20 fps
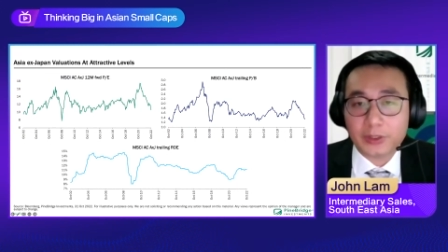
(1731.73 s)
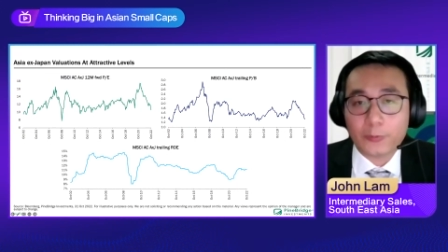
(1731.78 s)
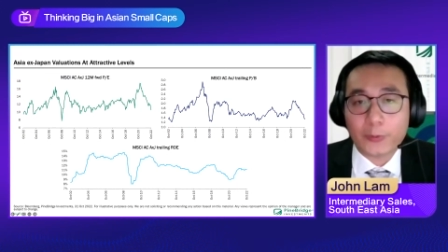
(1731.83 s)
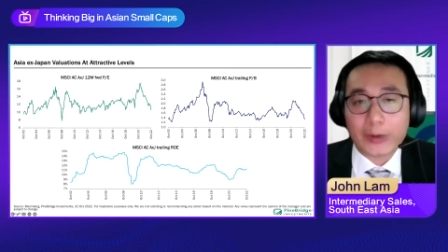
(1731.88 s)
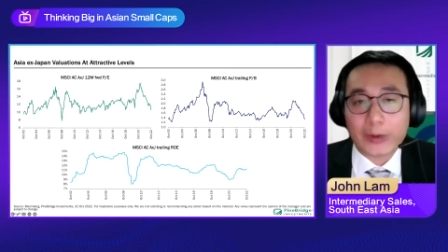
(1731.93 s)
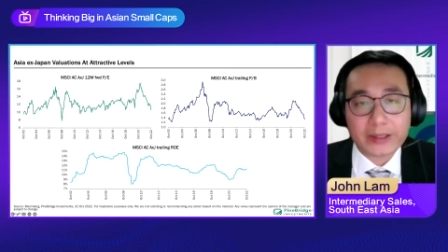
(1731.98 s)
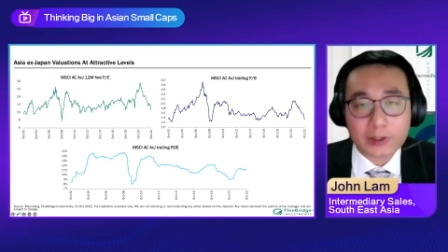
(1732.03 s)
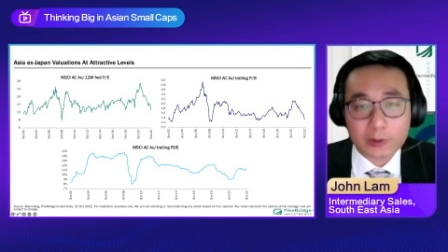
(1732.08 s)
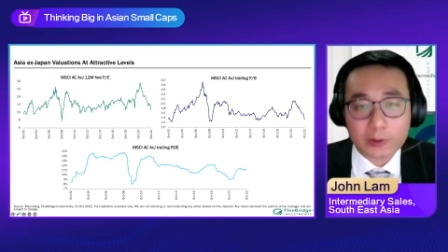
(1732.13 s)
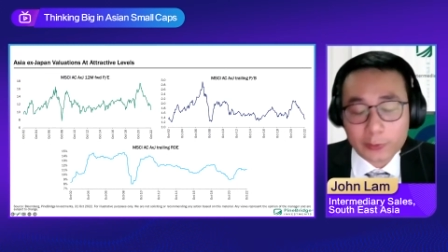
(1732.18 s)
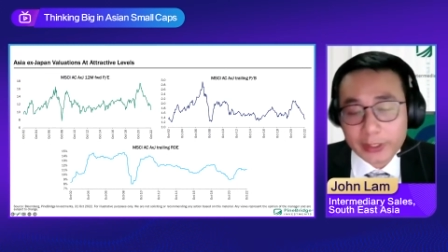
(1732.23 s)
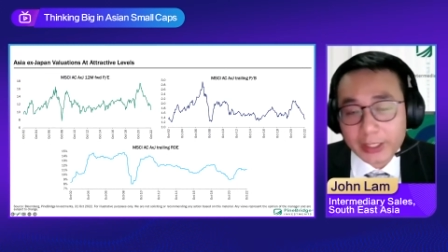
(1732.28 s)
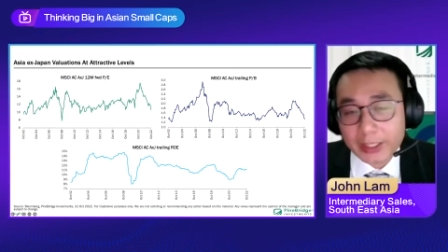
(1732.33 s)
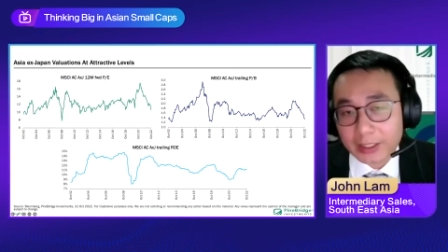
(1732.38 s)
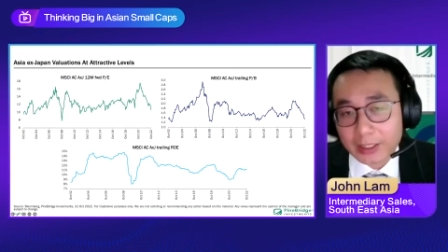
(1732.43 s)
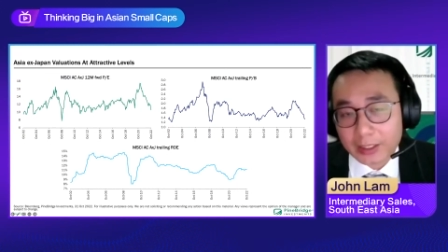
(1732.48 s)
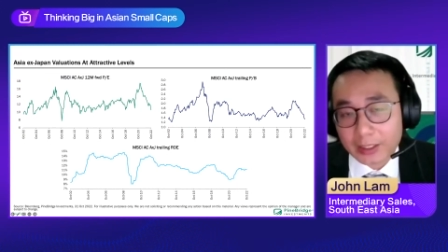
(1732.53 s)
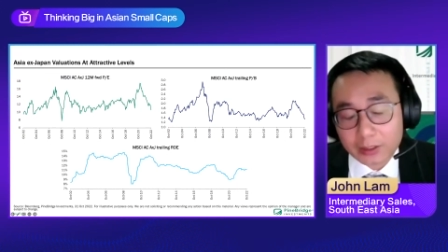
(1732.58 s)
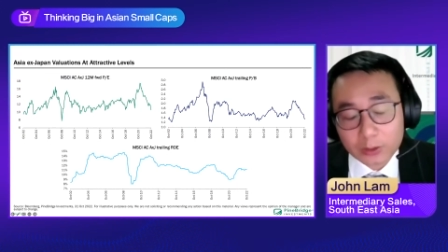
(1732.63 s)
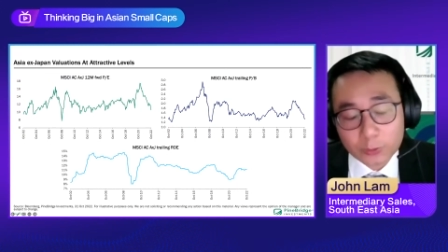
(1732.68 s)
whether you're looking
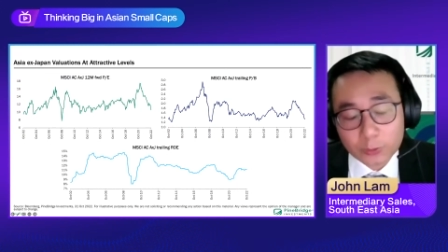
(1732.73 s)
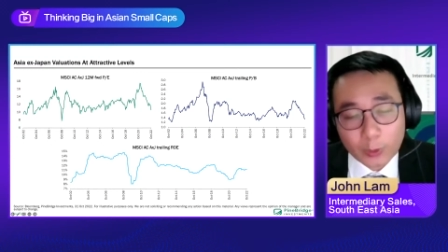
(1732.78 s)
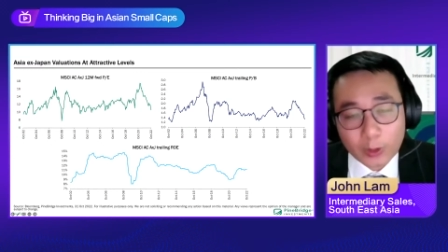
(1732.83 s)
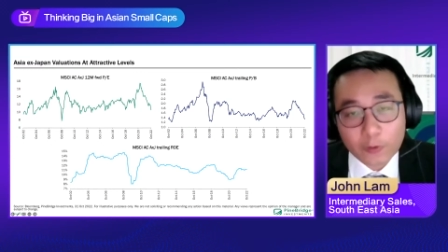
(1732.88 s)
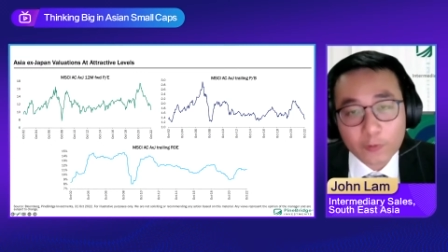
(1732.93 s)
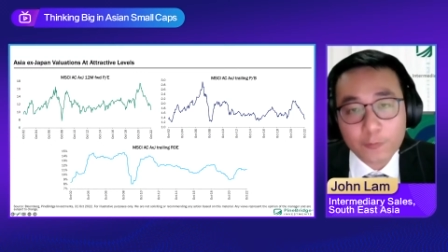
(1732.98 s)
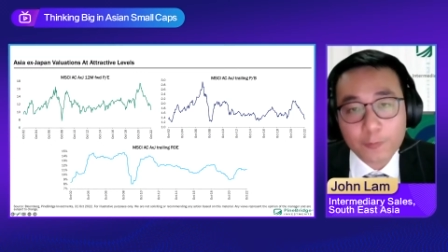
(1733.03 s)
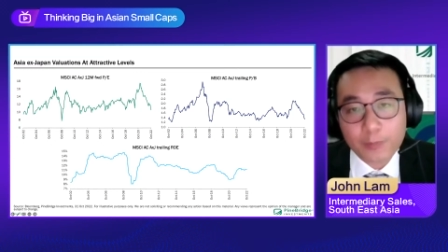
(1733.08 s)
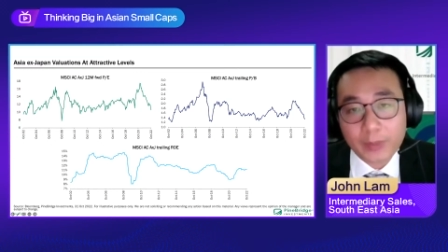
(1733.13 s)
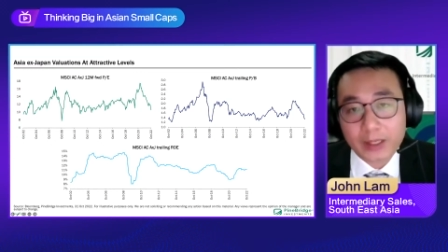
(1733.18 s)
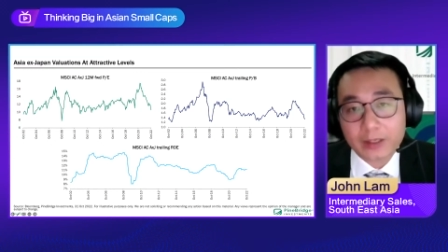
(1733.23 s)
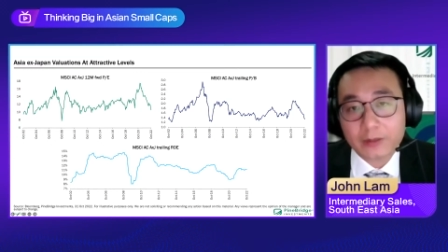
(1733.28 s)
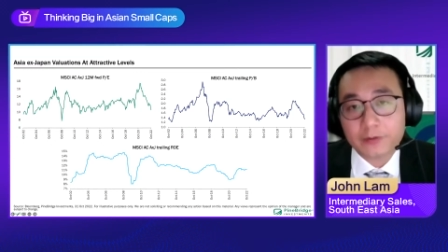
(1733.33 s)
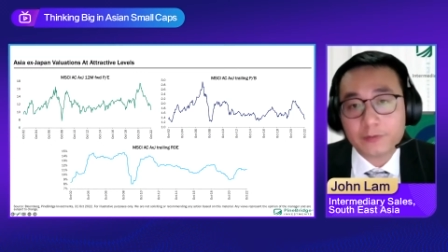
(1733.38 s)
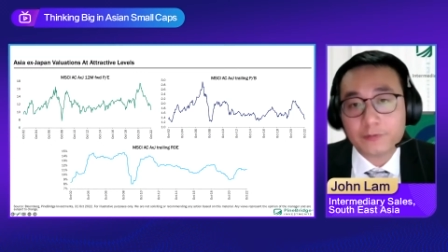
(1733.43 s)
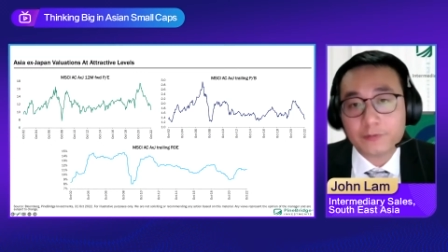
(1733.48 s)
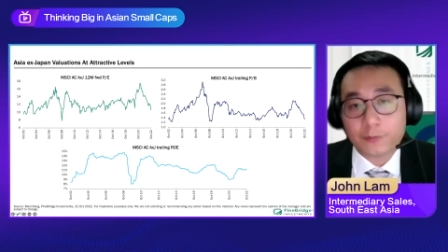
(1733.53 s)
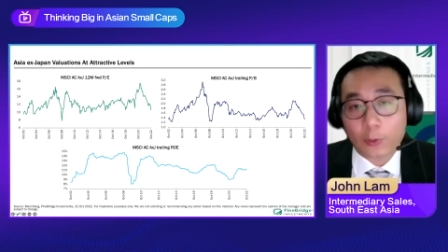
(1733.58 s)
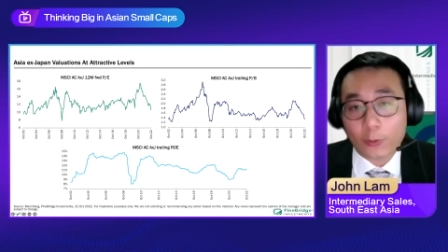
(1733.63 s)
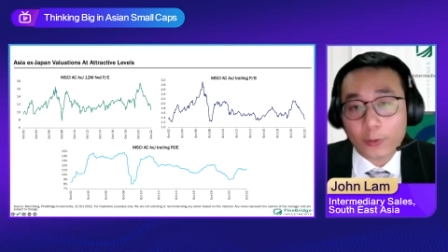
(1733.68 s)
at the 12-month
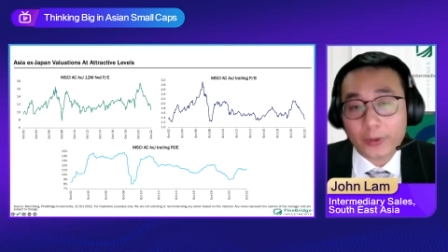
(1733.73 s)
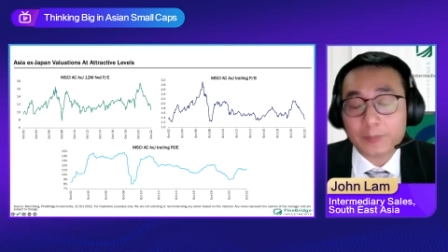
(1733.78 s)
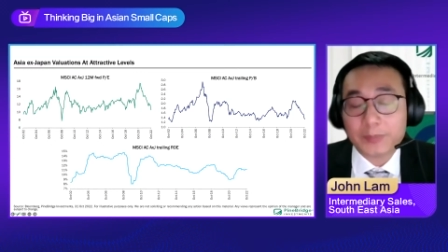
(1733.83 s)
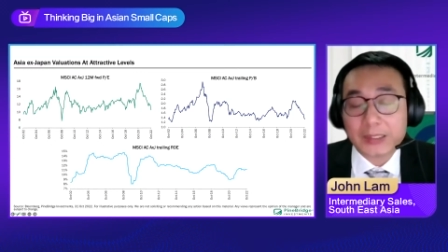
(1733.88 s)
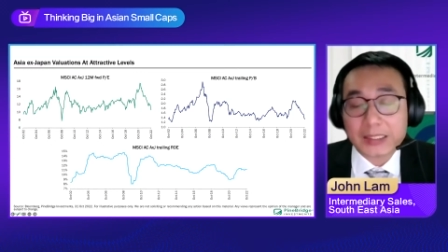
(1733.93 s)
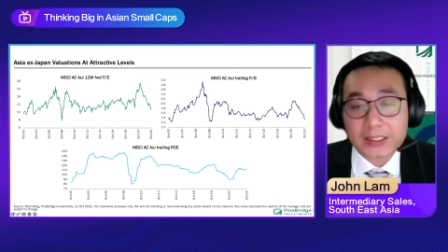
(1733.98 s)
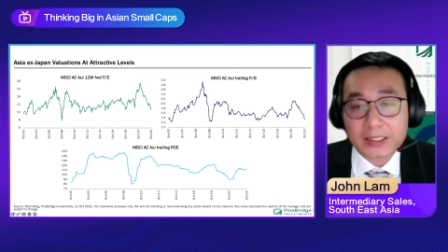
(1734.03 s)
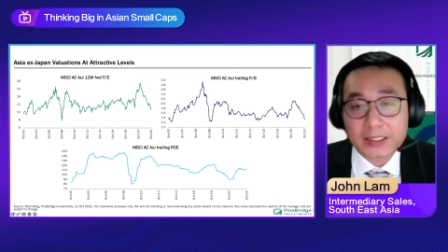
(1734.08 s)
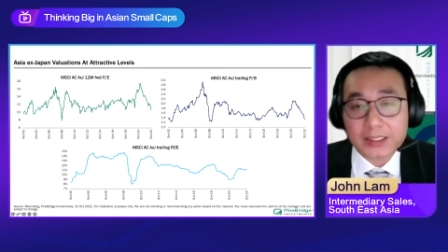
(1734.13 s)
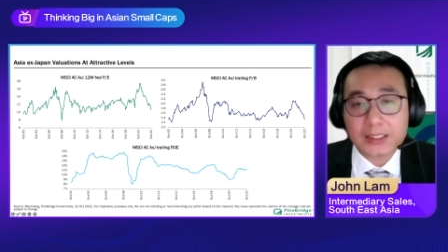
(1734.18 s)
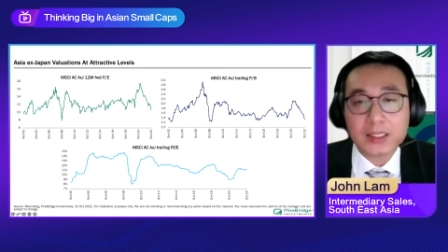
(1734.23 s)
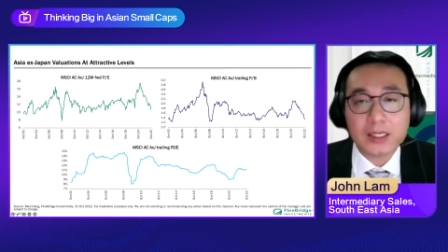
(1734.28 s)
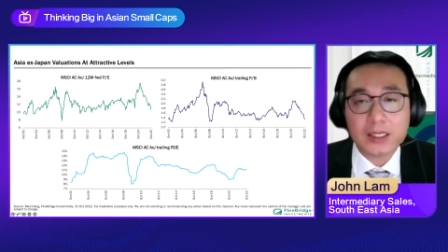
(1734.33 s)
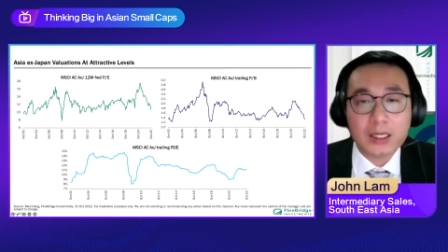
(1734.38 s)
forward PE,